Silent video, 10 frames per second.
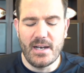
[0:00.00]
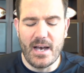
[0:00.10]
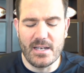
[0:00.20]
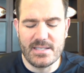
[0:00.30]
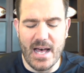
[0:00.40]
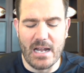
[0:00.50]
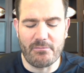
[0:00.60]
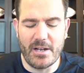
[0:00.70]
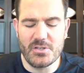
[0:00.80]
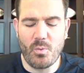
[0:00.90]

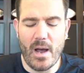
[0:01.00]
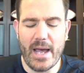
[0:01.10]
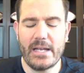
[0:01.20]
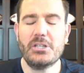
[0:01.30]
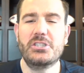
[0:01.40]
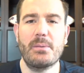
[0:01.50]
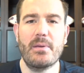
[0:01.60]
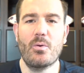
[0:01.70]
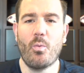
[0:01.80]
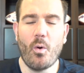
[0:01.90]
Hassan Ridgeway,
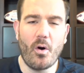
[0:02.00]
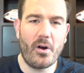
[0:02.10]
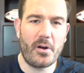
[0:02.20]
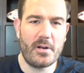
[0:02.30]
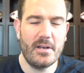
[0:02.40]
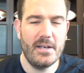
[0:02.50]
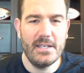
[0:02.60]
Jimmy Ward.